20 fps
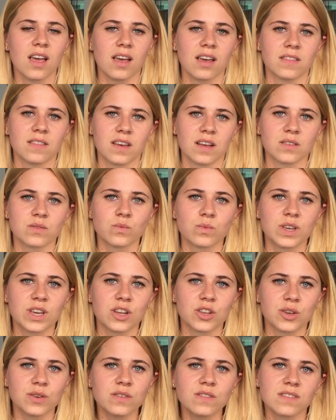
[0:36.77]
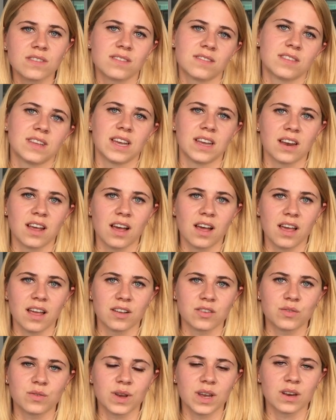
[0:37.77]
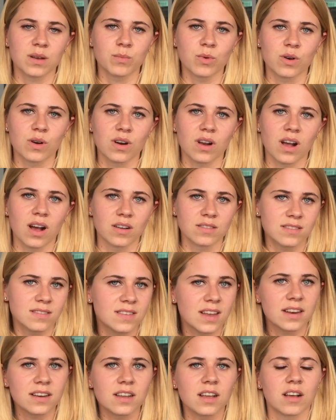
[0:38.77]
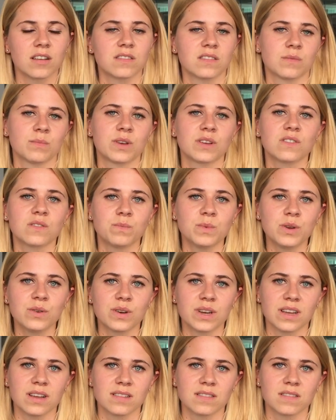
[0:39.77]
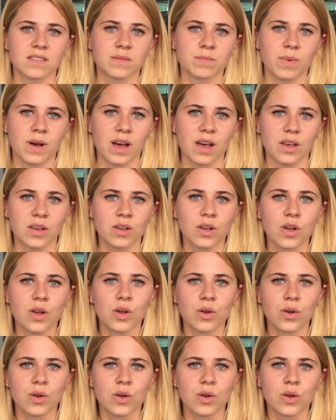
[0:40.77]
And then we can use this data and create a more outstanding customer experience by